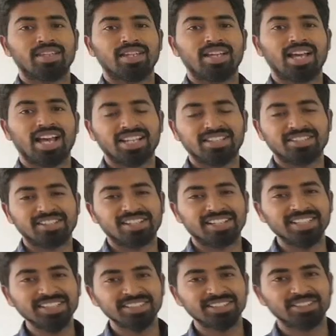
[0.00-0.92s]
Hi
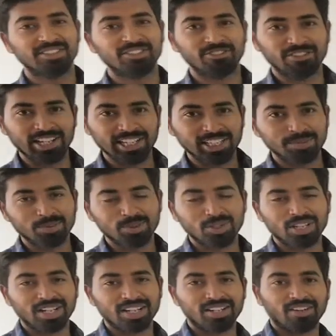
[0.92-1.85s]
children, welcome to
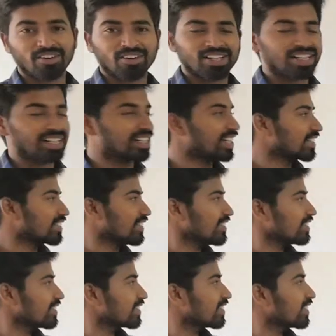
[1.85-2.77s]
the online
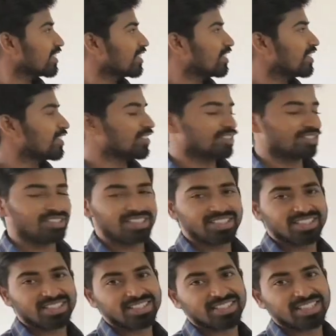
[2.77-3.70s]
classes.
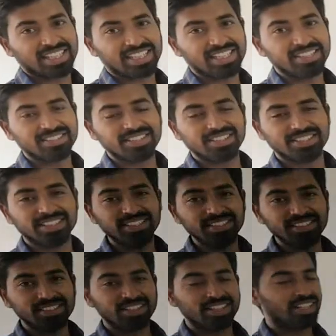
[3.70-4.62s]
This is the second
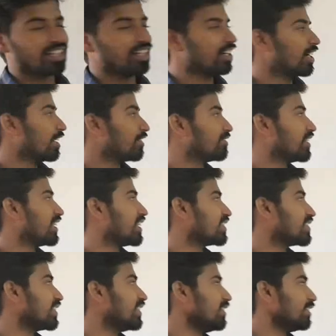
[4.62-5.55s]
session of the
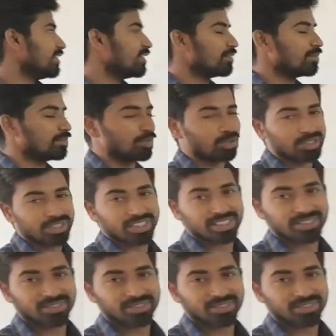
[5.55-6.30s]
lesson motion.